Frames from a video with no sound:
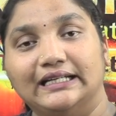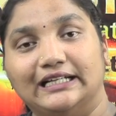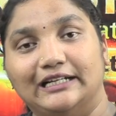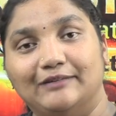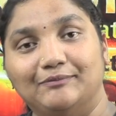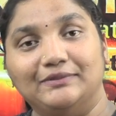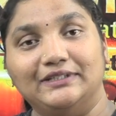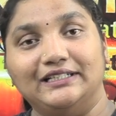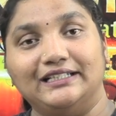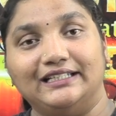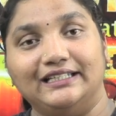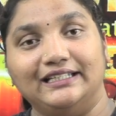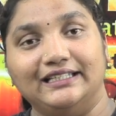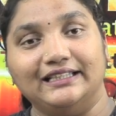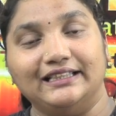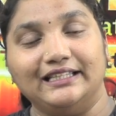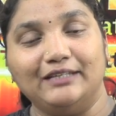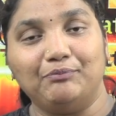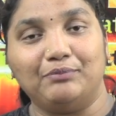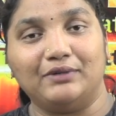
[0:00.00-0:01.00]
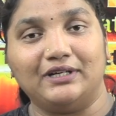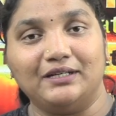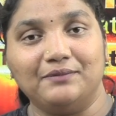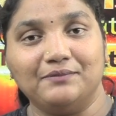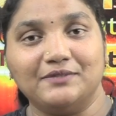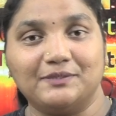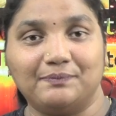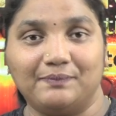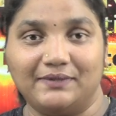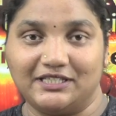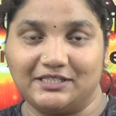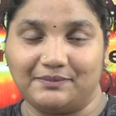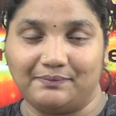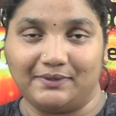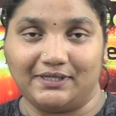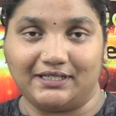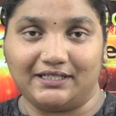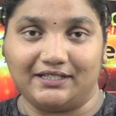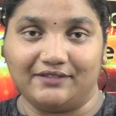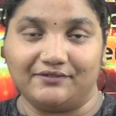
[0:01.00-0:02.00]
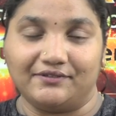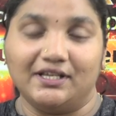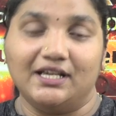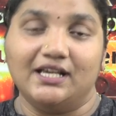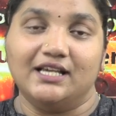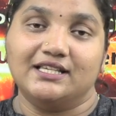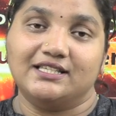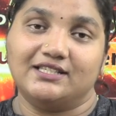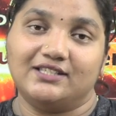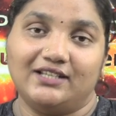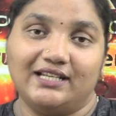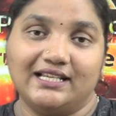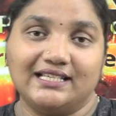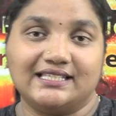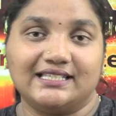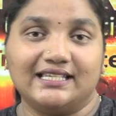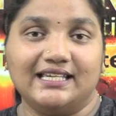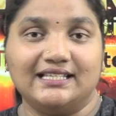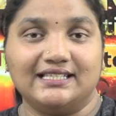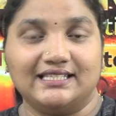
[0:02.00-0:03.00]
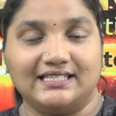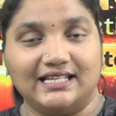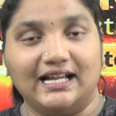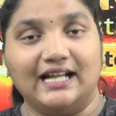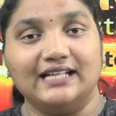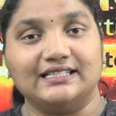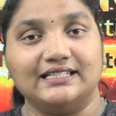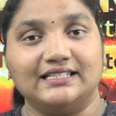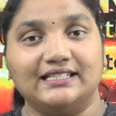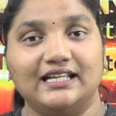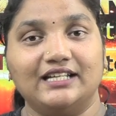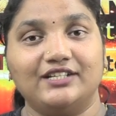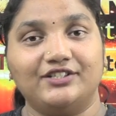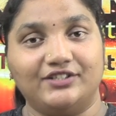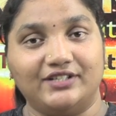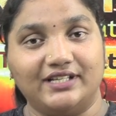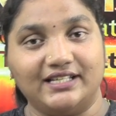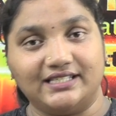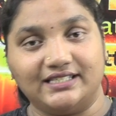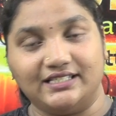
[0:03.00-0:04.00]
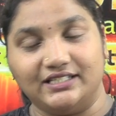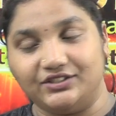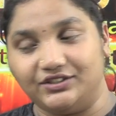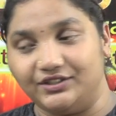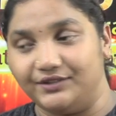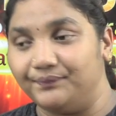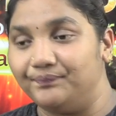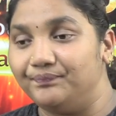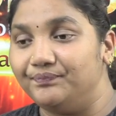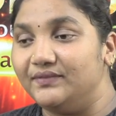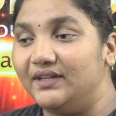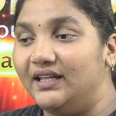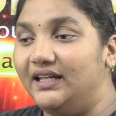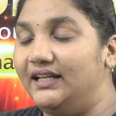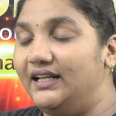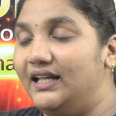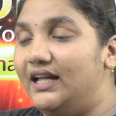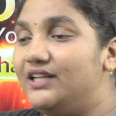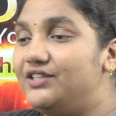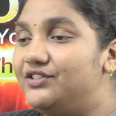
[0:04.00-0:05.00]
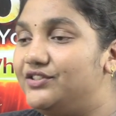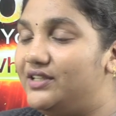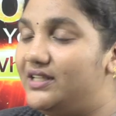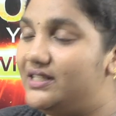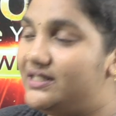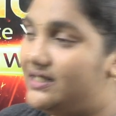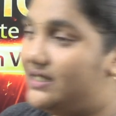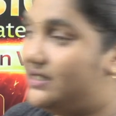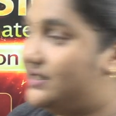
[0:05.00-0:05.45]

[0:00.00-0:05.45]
completely in the prelims perspective. So let's get started our today's session. In our today's